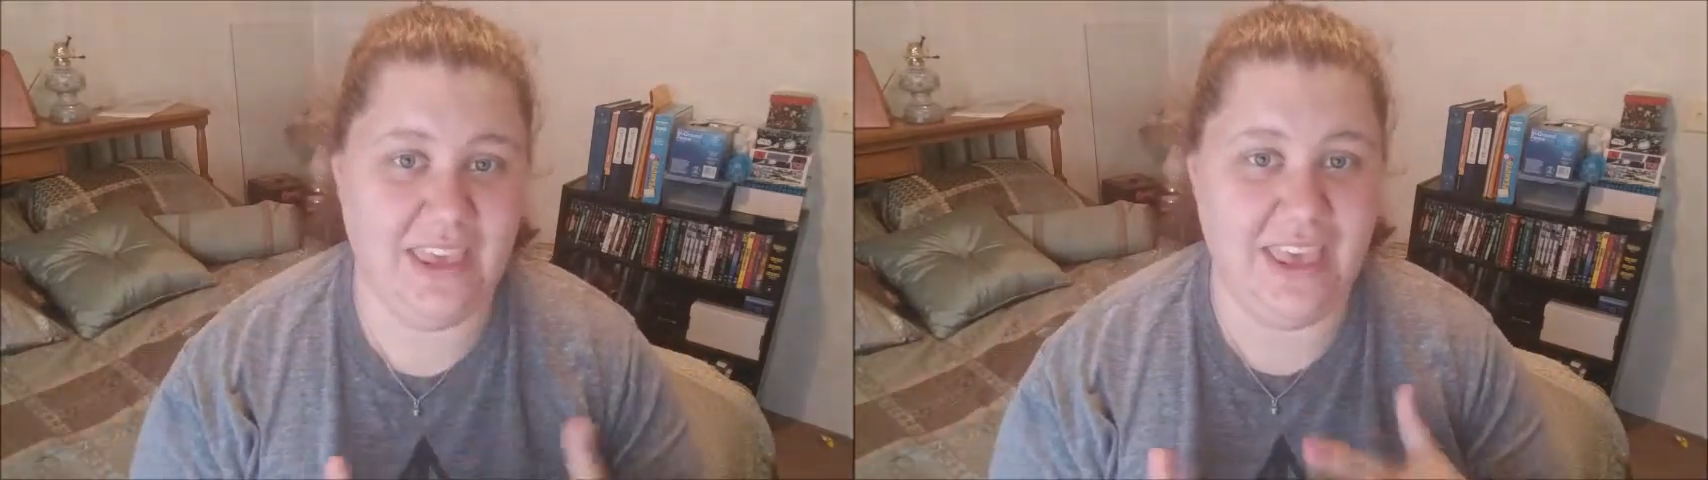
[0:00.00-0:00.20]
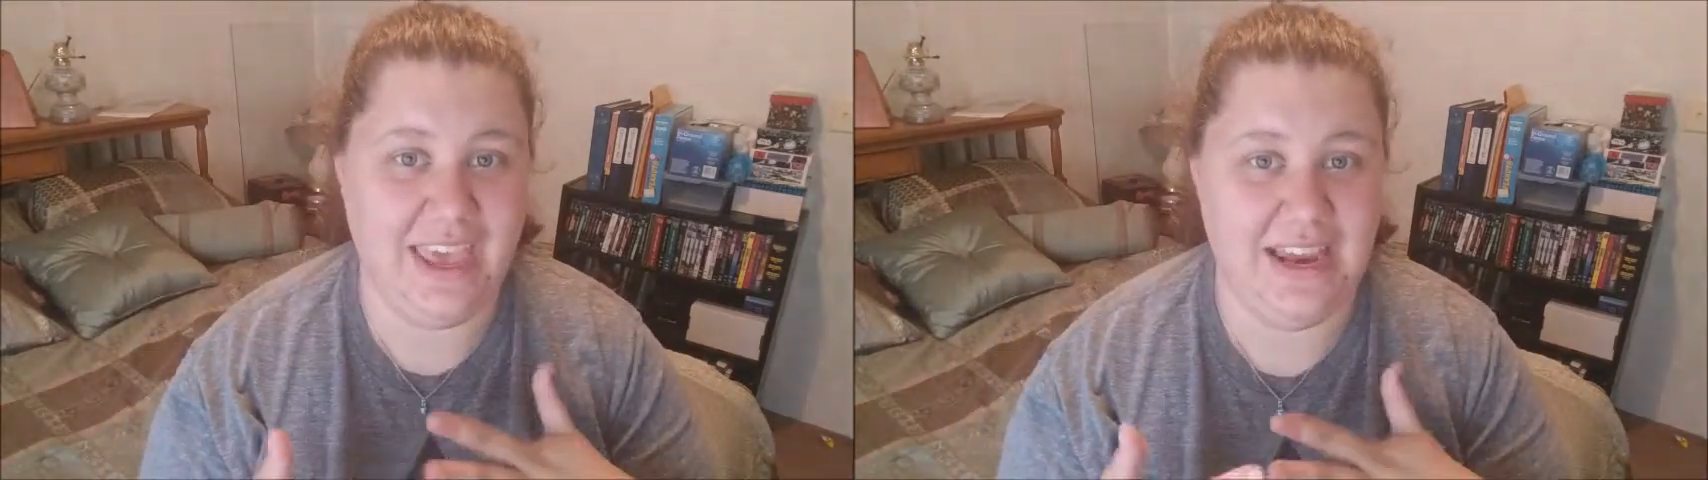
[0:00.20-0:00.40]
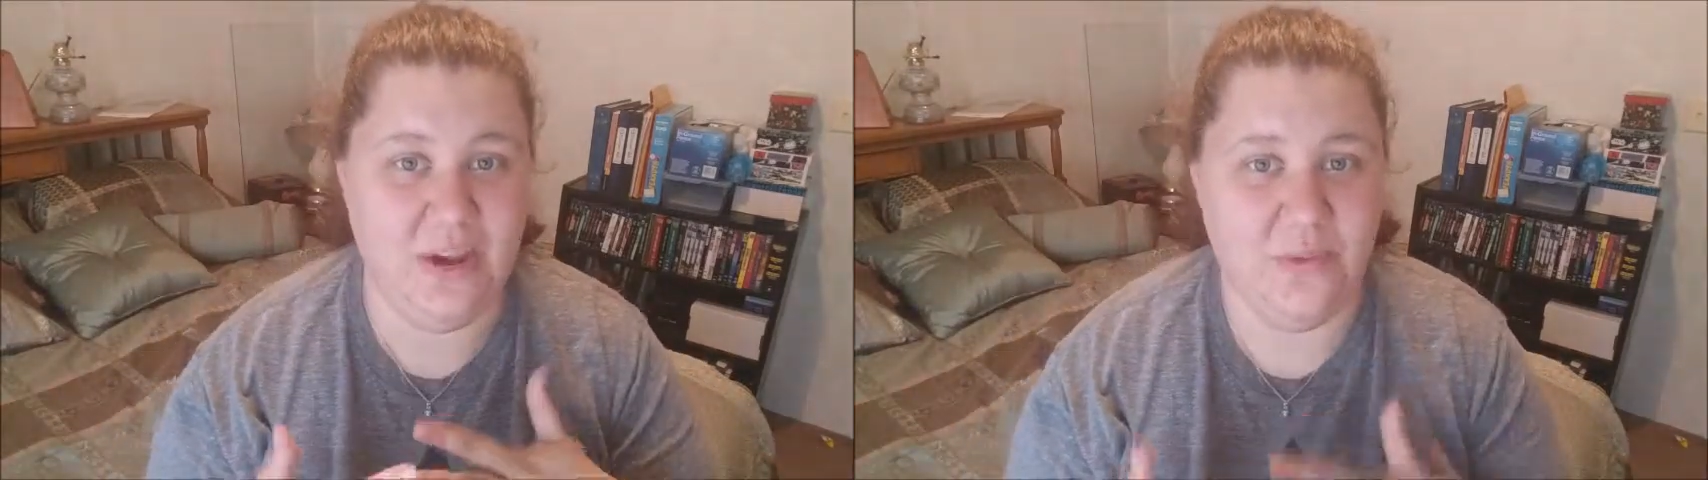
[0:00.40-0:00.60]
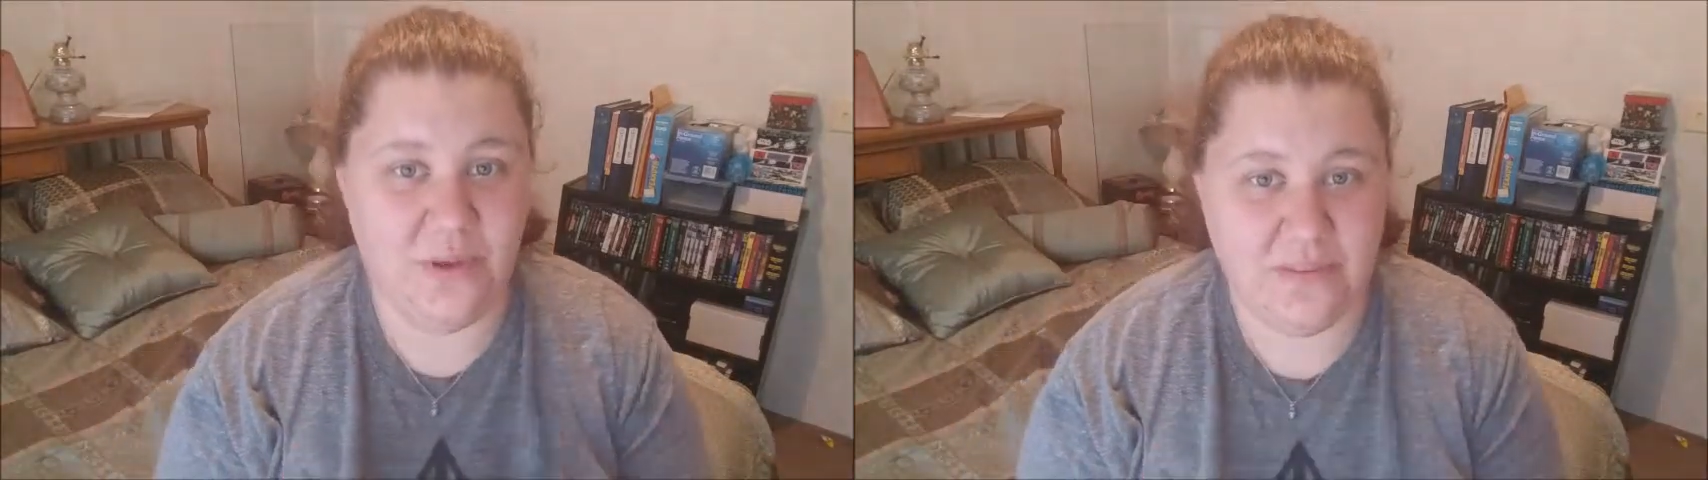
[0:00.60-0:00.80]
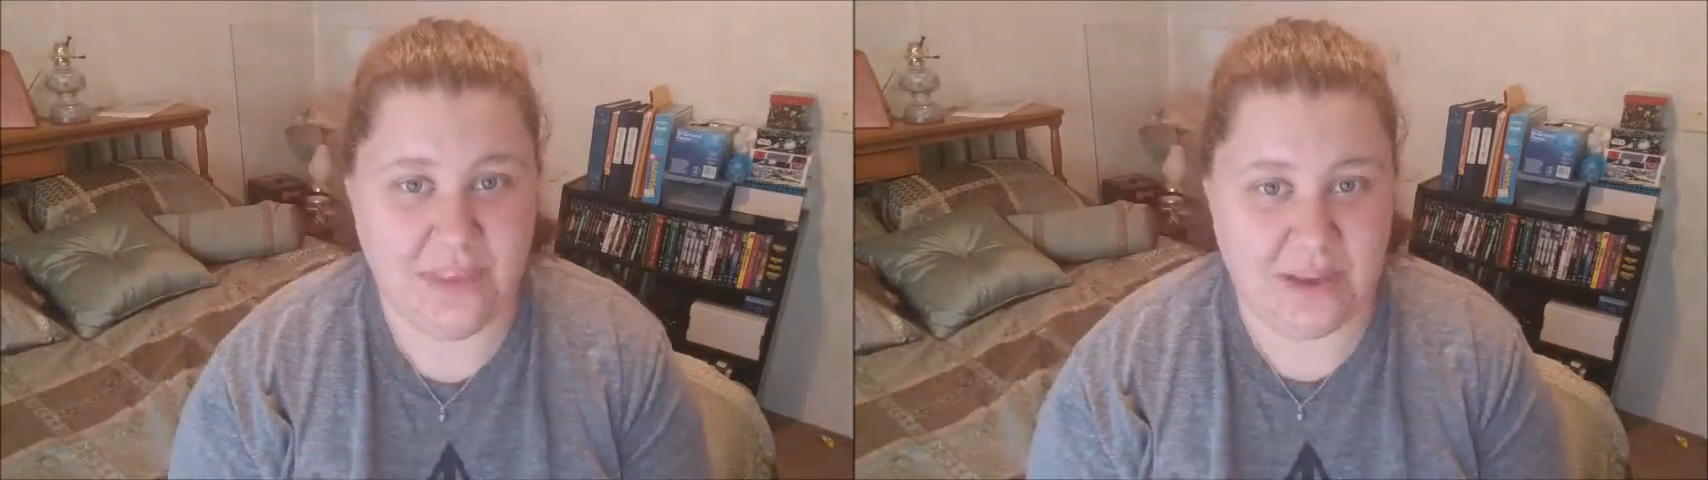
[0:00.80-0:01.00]
and I want to
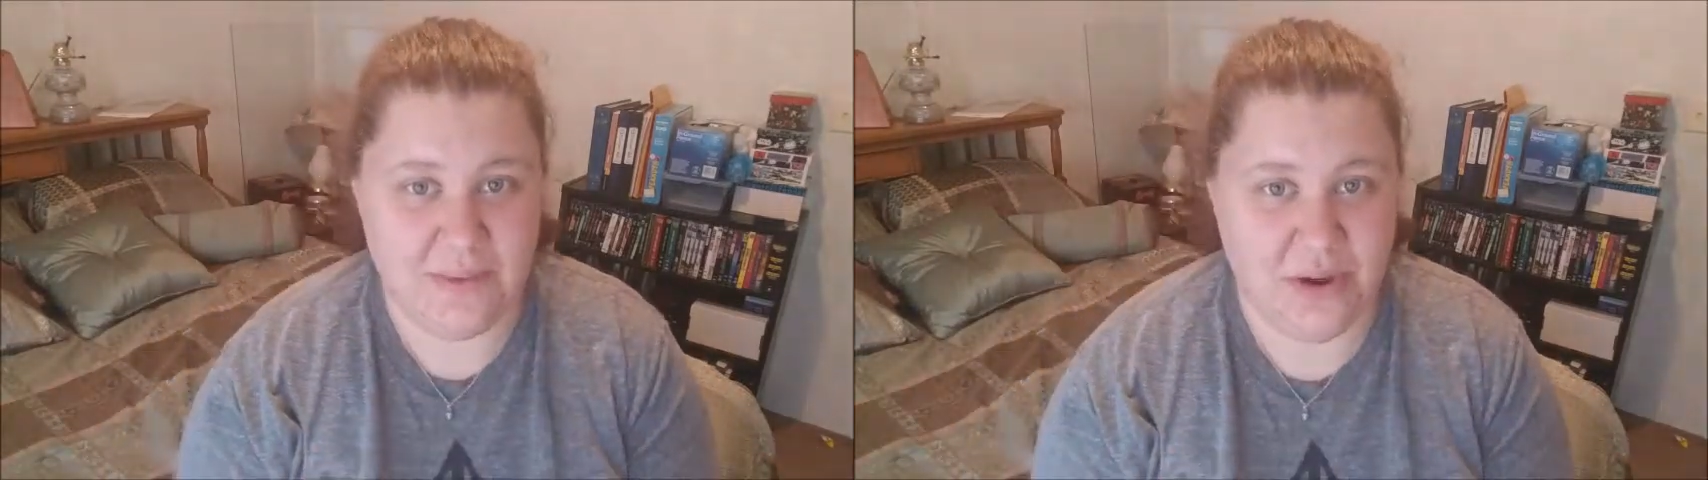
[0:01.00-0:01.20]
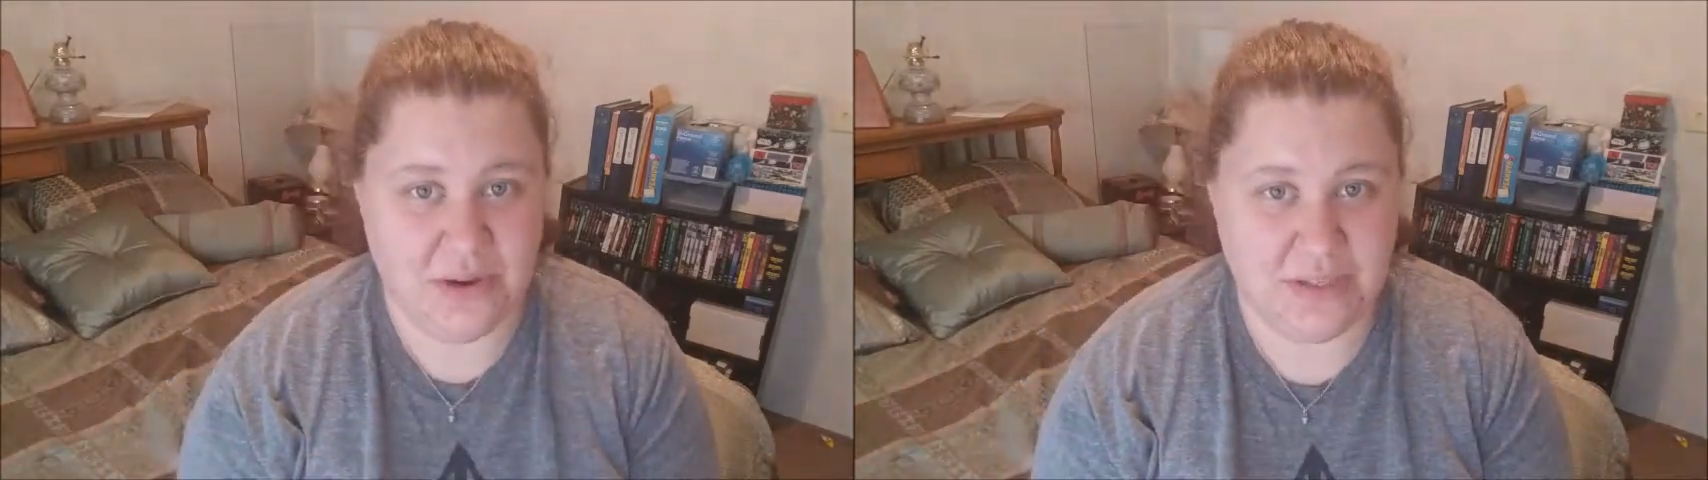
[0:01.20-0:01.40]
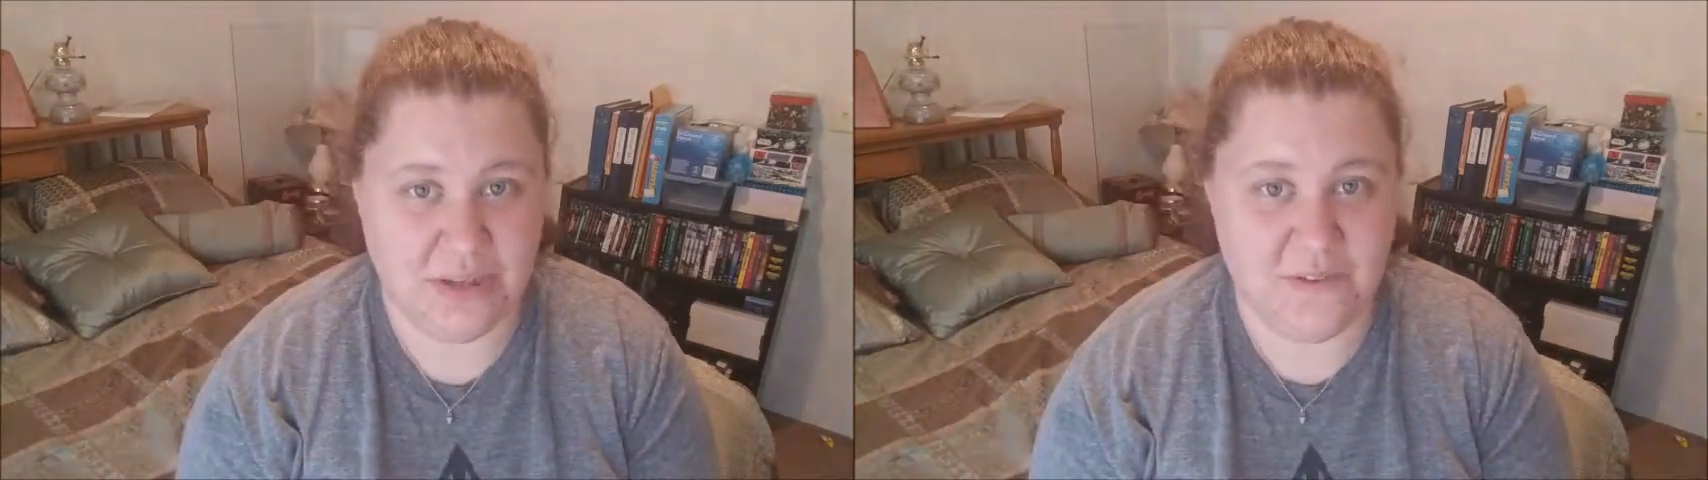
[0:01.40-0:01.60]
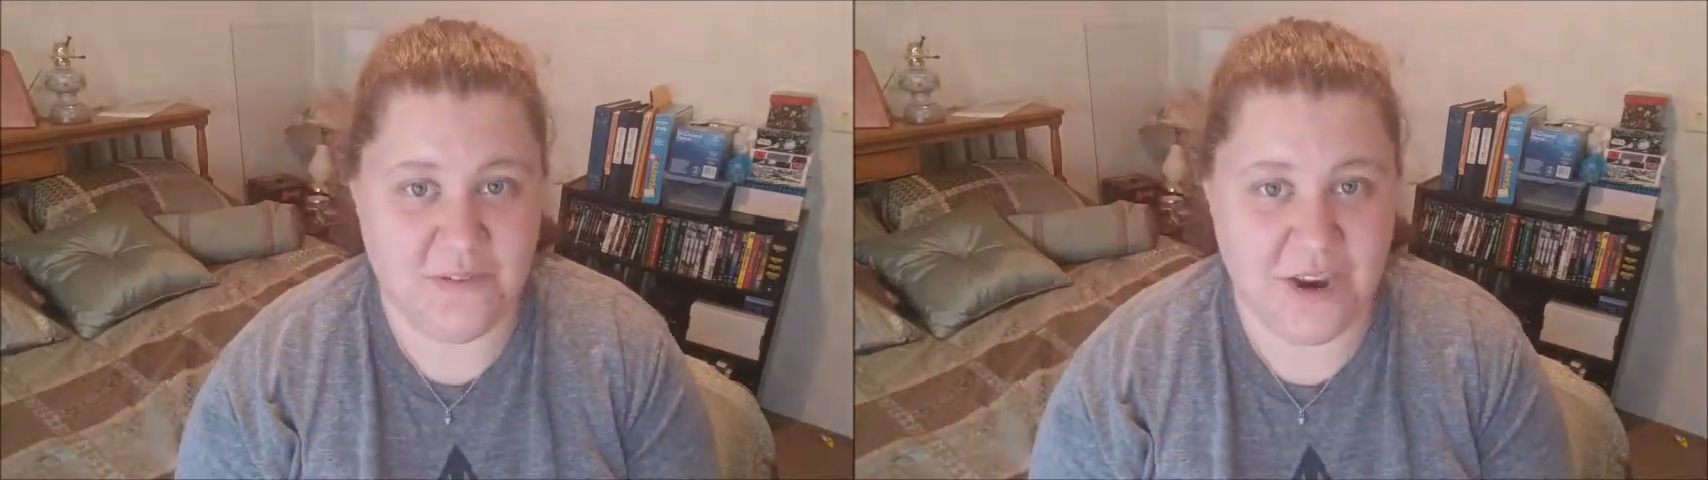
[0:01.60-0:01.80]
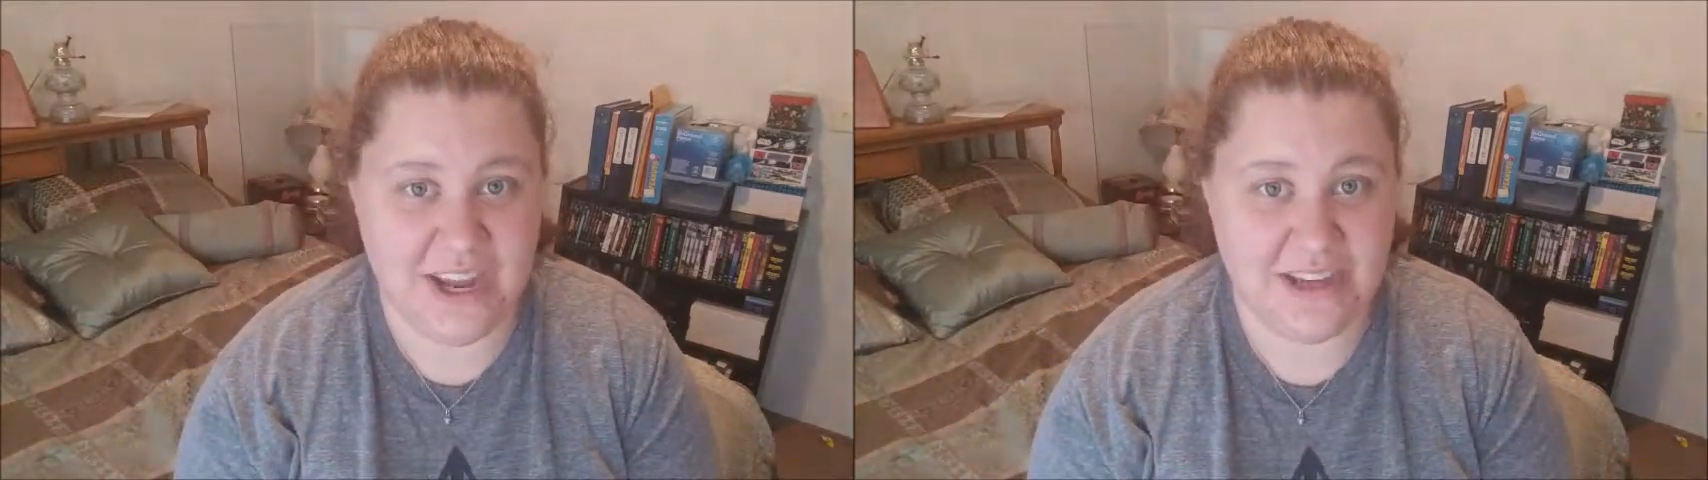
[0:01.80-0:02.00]
feel like I'm talking to a
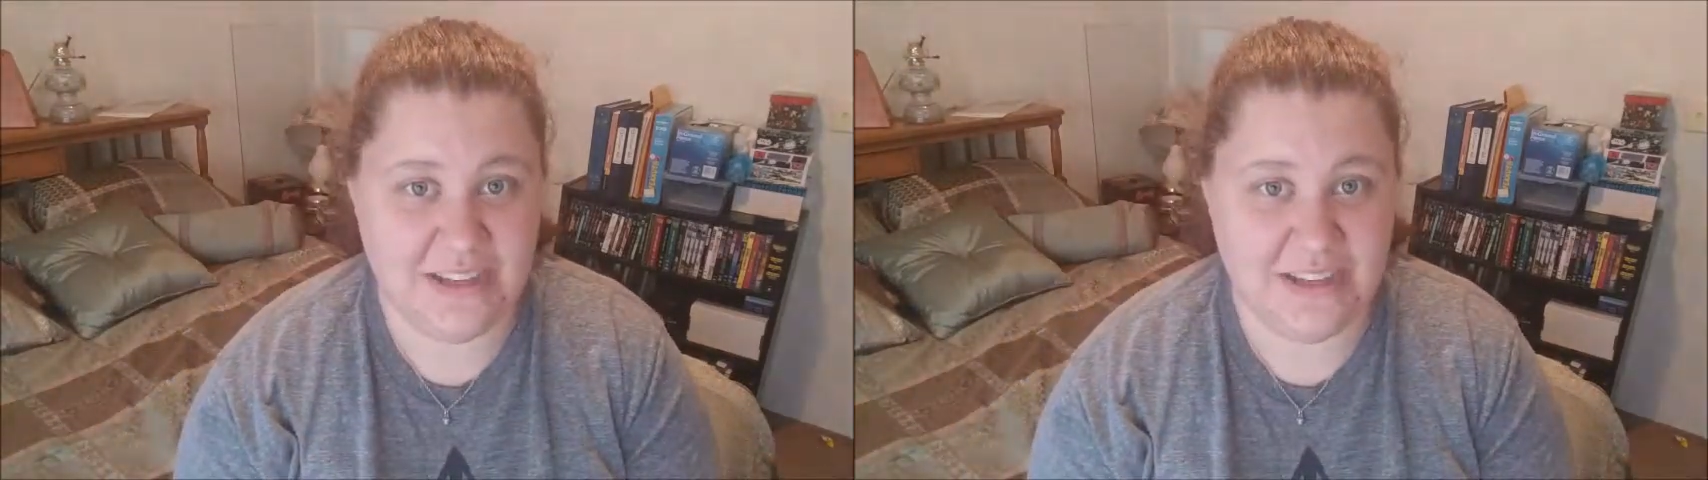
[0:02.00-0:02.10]
friend.